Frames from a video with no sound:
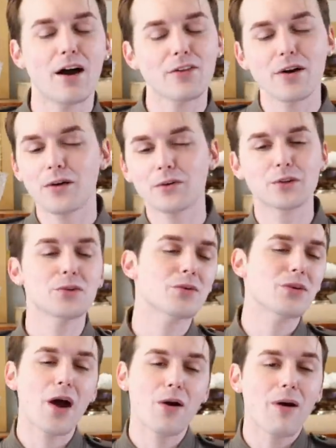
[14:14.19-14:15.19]
although you
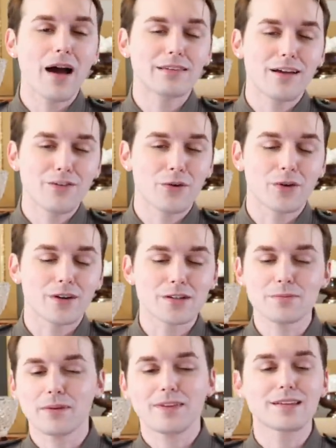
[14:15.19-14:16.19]
know I love
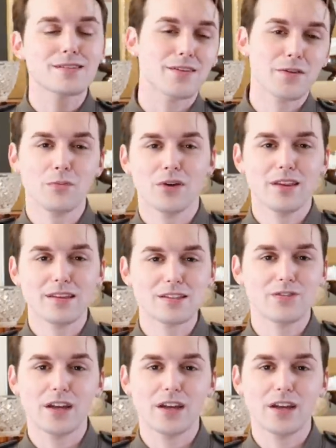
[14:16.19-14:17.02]
hoarders, but that's not the point of this